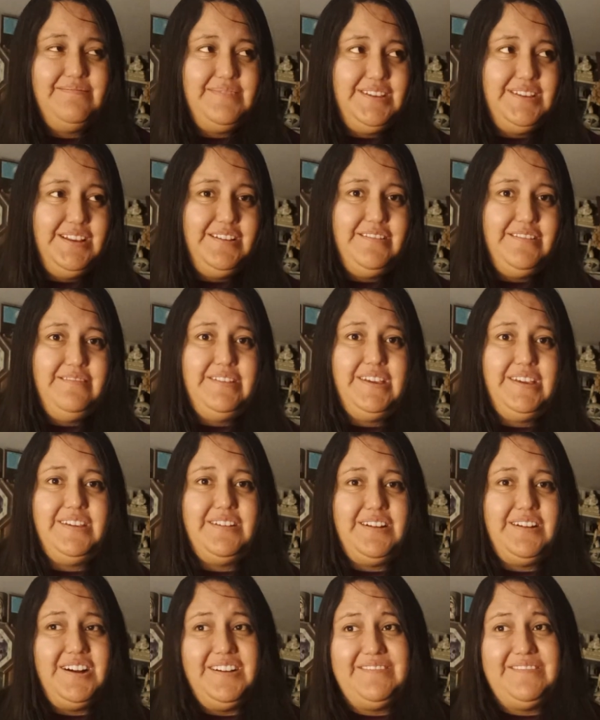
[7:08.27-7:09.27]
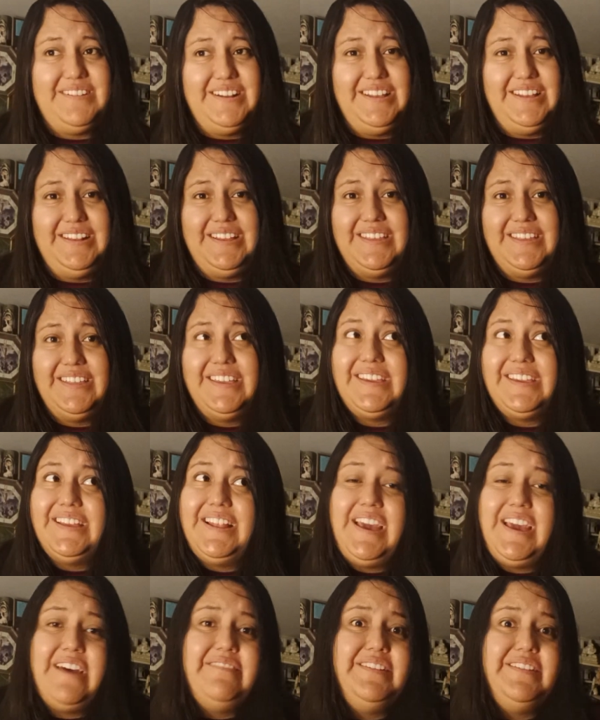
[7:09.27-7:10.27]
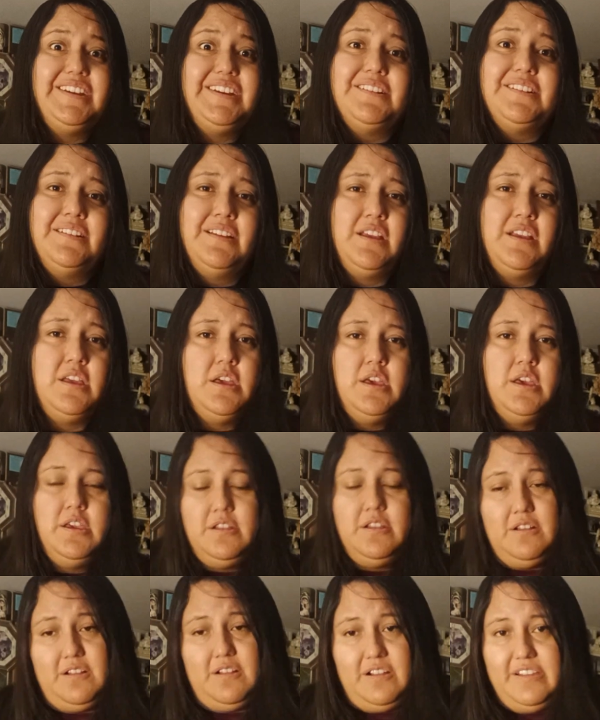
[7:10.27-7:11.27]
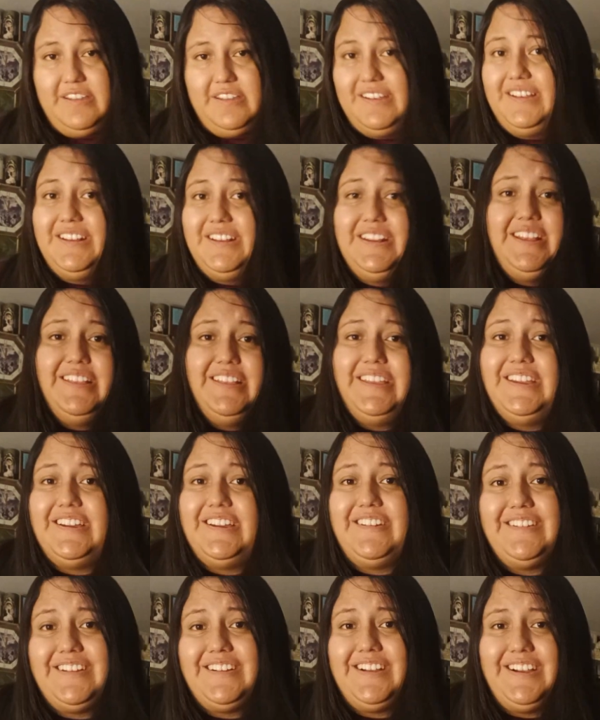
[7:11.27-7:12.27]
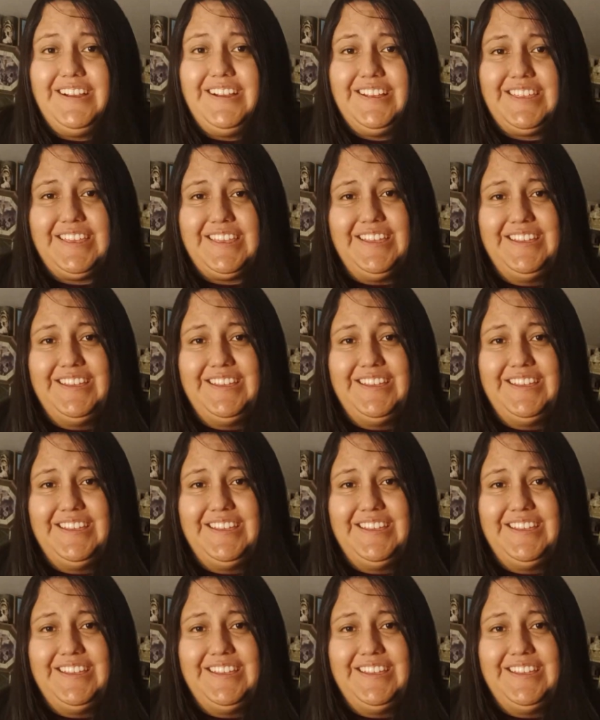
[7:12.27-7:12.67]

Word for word: You know, like you're already kneeling in heaven. You're already kneeling on earth.